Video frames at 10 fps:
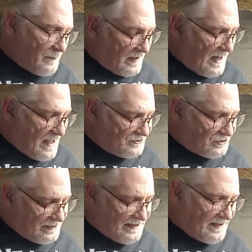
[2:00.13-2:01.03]
but it
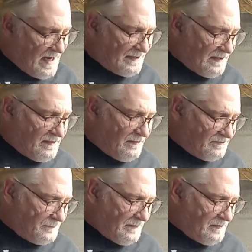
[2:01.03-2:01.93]
actually kind of
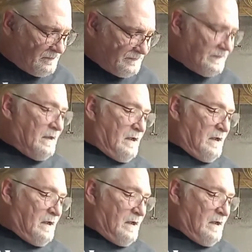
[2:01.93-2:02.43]
is, because